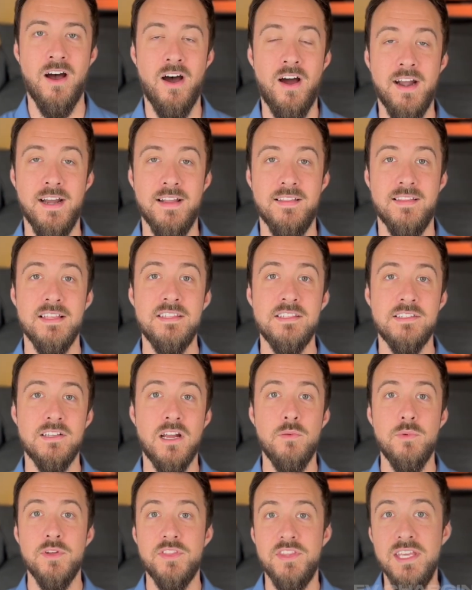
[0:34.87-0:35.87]
All right, let's
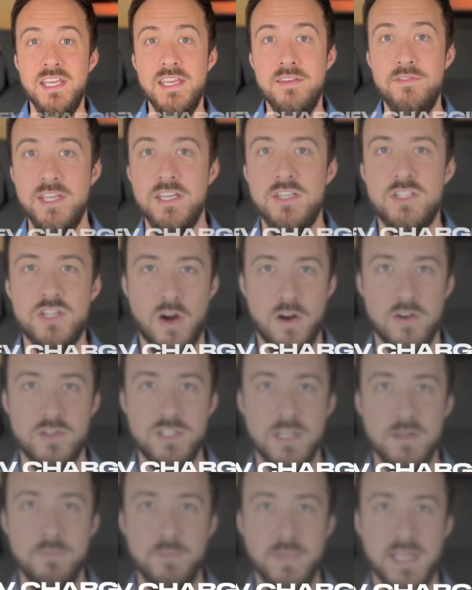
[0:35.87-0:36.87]
start with EV
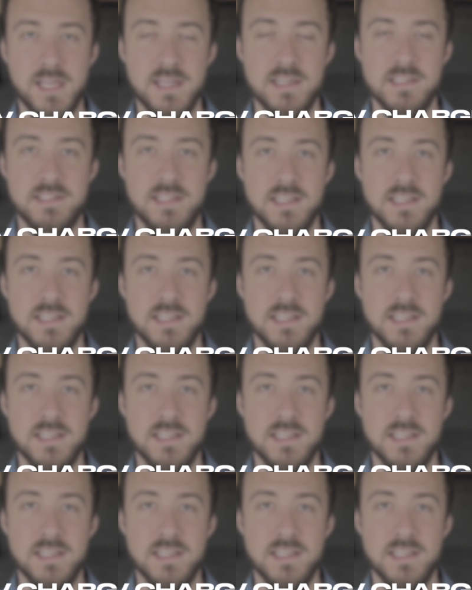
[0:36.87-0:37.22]
charging because